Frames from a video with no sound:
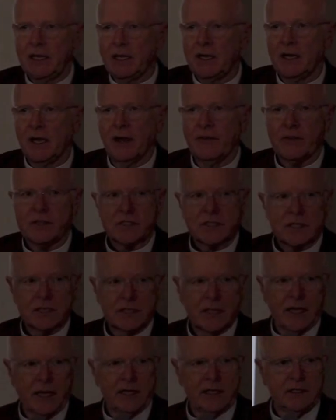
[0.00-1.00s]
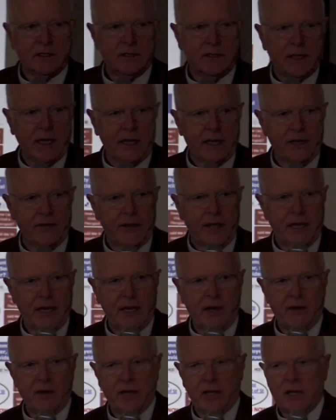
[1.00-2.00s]
any of us down in that
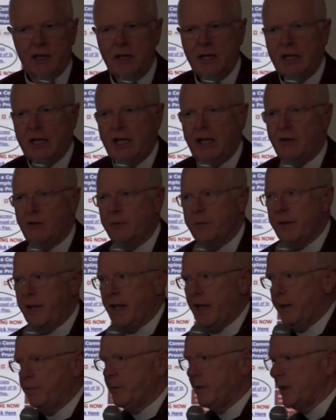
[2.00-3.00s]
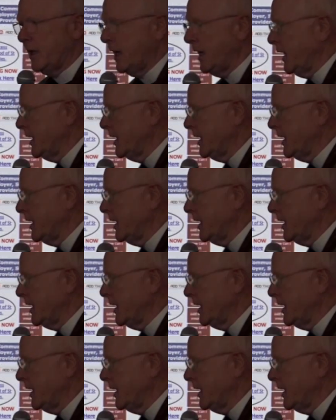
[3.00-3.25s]
area, and we'll be happy to